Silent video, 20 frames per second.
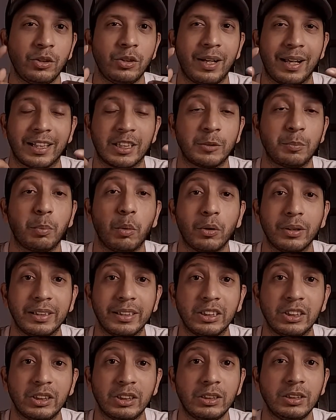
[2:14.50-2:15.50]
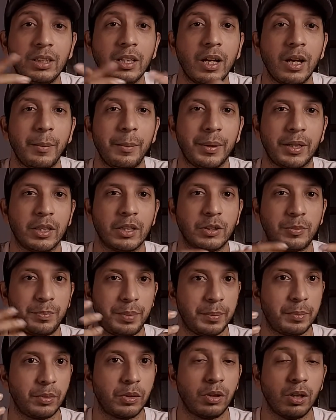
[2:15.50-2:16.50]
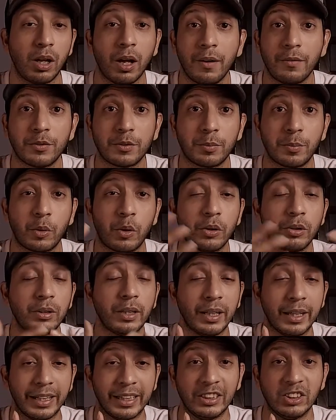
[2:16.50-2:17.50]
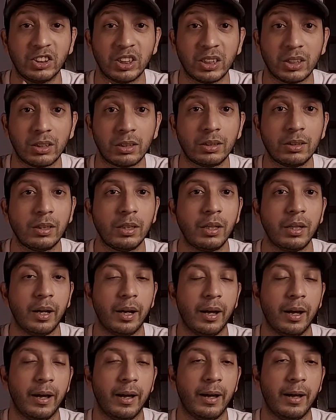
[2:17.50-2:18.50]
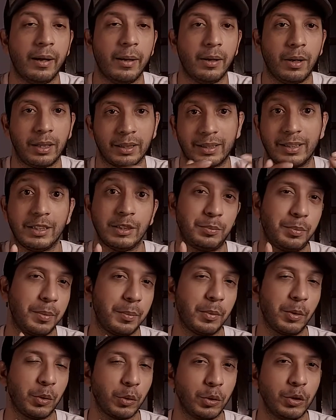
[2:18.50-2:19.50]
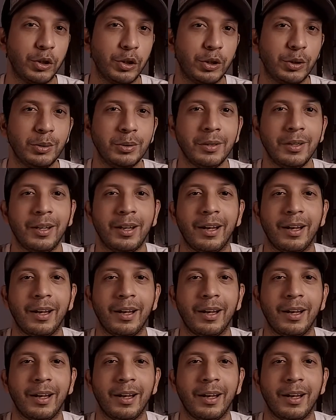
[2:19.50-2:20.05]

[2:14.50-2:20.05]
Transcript: like sport niches, because people love sport in general, at least people who do,